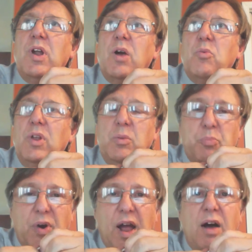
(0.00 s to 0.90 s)
not really
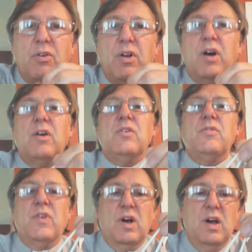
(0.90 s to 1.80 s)
proud
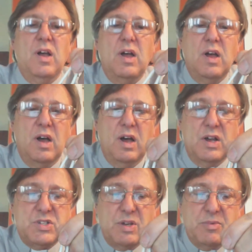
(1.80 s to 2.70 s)
of, uh, uh,
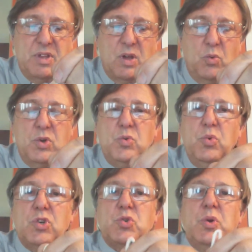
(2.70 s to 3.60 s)
something that we
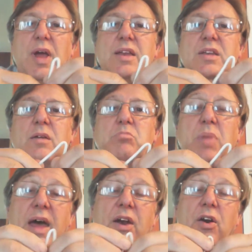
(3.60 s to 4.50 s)
wish we had done
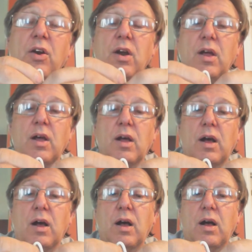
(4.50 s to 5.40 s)
better.
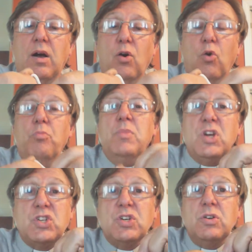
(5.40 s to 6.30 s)
Uh,
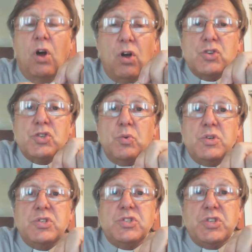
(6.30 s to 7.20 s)
omission also
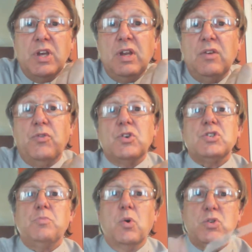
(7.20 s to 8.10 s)
is a sin. If we're
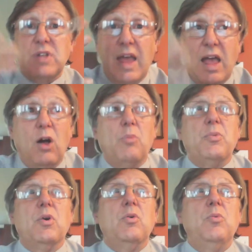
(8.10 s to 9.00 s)
supposed to help
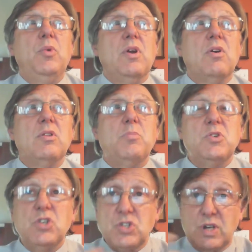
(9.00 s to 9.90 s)
or we are in the
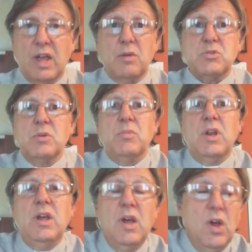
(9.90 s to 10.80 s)
position to help
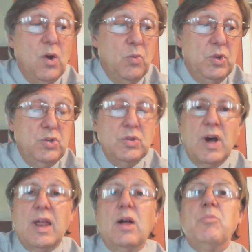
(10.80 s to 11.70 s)
somebody, we do
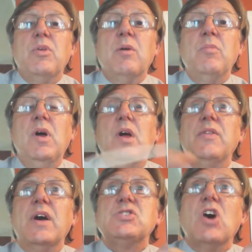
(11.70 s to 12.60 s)
not help them.
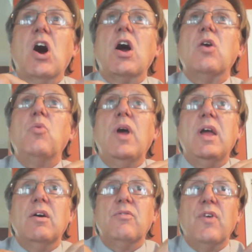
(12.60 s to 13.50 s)
That's our
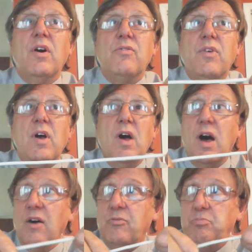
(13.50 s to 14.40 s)
way of, of
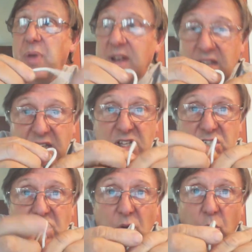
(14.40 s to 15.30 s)
of bending
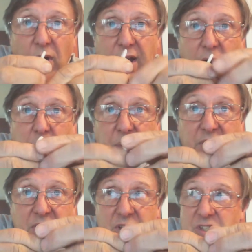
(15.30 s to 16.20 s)
this little wire,
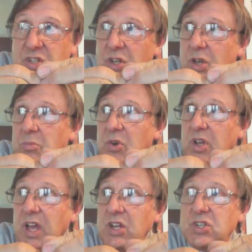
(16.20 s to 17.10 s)
bending this little
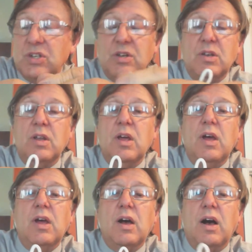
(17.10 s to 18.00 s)
communication,
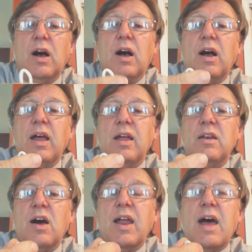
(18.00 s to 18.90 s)
uh, and
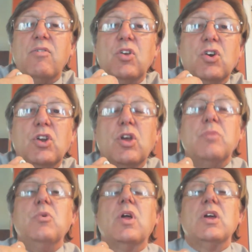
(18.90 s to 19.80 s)
not having good
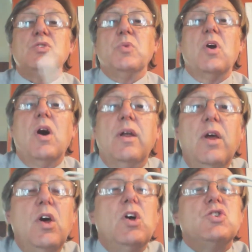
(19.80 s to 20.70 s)
communication with God.
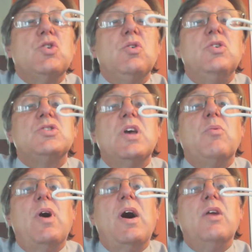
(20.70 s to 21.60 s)
So you say,
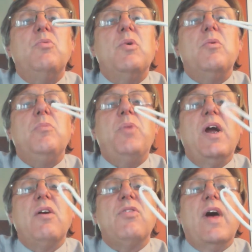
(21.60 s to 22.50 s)
well, how do we
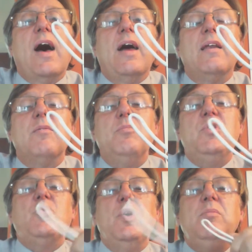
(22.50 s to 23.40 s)
repair that
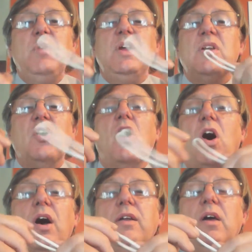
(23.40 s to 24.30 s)
between me and
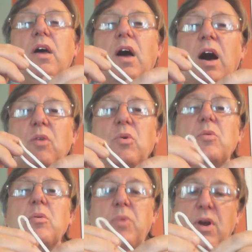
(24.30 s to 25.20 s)
God? How do we
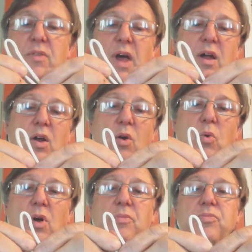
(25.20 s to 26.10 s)
repair that?
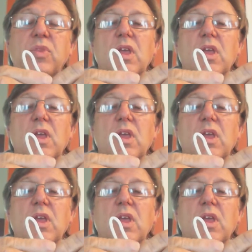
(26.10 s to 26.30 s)
Well,